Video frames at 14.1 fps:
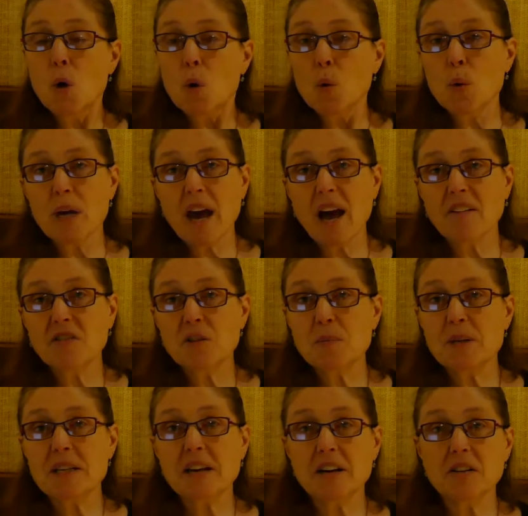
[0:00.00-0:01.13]
We have to
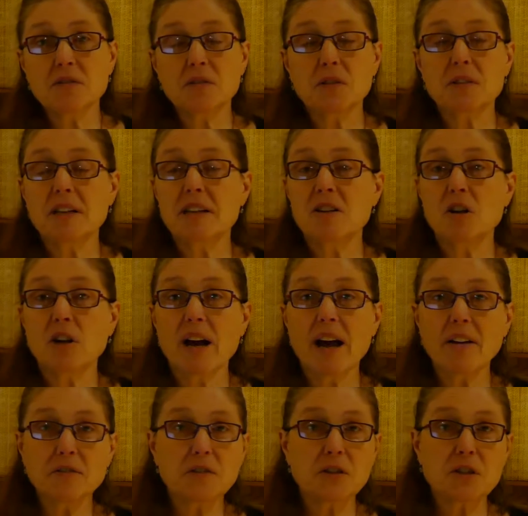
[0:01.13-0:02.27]
be careful that in our
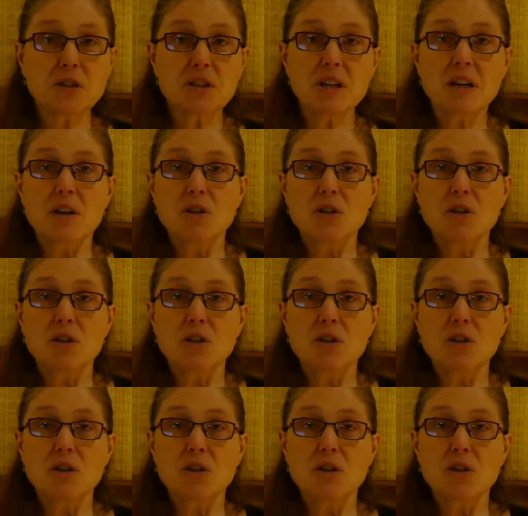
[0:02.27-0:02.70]
effort